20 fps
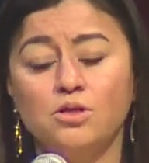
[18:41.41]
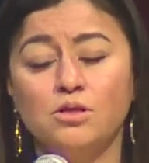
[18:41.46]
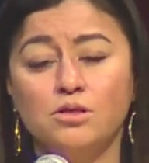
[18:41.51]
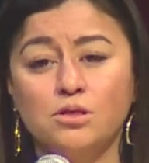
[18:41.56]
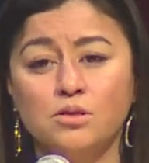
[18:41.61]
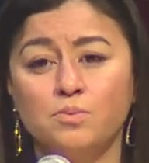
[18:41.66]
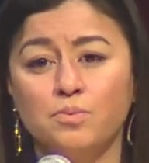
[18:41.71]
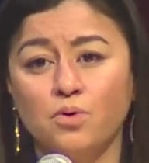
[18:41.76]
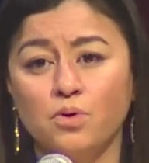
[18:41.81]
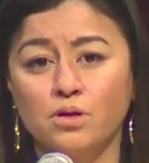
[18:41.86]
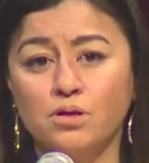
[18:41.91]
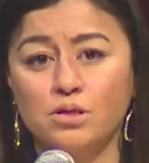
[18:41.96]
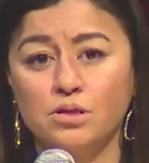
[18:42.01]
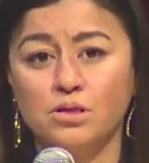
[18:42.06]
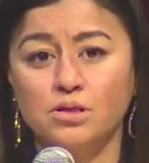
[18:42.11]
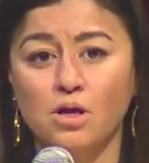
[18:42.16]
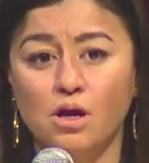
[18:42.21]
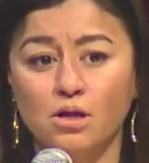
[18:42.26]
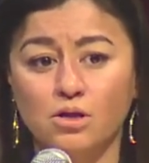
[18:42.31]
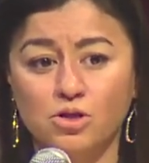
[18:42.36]
to support the
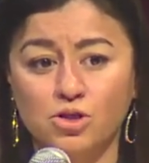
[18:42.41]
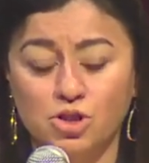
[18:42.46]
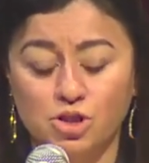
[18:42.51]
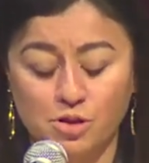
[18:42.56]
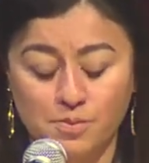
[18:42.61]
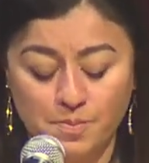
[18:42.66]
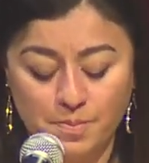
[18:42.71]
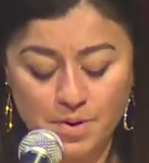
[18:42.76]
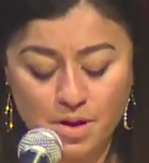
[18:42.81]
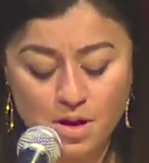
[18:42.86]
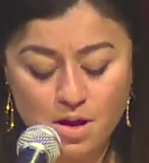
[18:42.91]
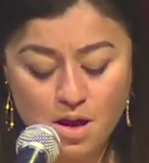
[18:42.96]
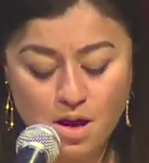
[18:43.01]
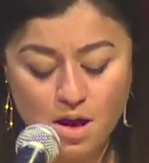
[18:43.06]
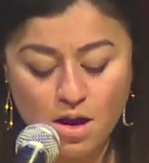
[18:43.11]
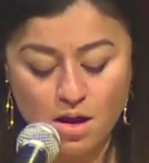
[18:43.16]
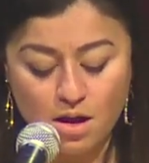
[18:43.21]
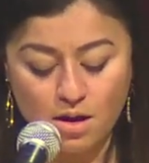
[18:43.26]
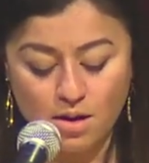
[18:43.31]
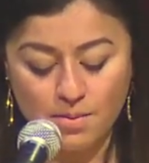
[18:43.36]
scholarship
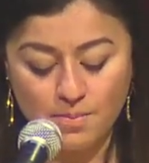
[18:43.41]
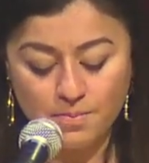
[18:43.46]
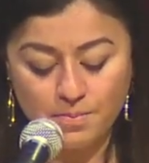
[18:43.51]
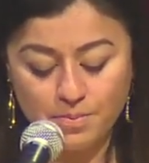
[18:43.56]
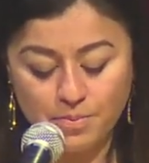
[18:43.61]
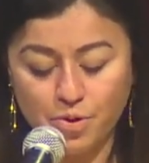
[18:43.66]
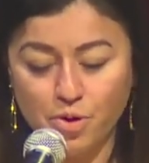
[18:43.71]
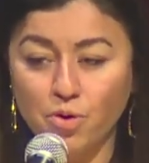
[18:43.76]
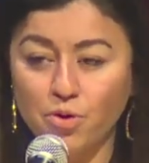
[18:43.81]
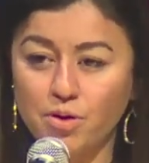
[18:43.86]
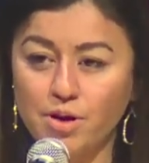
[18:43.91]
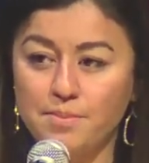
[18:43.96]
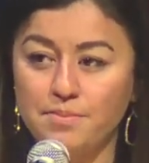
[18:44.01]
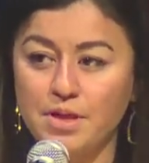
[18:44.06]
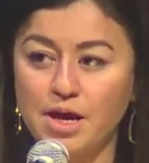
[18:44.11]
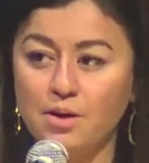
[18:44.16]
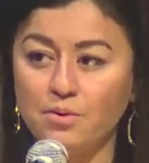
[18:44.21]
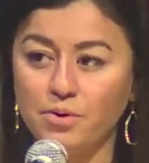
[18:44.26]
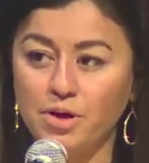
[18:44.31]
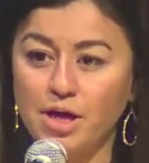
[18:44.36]
program
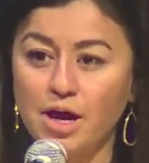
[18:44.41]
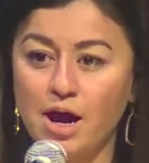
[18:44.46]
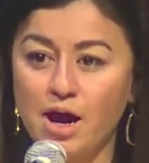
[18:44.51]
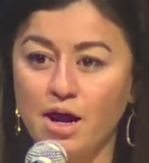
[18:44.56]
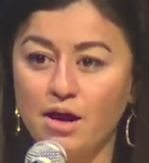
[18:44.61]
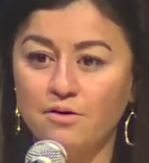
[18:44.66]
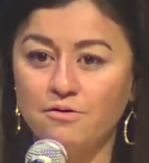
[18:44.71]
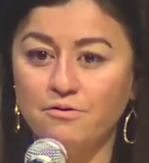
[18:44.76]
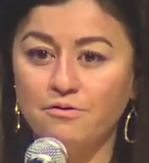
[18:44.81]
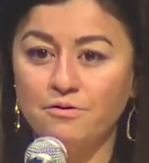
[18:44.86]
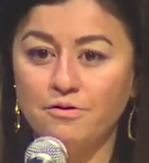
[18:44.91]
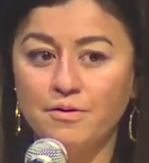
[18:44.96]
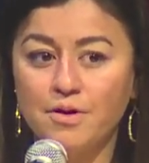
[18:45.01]
that we have.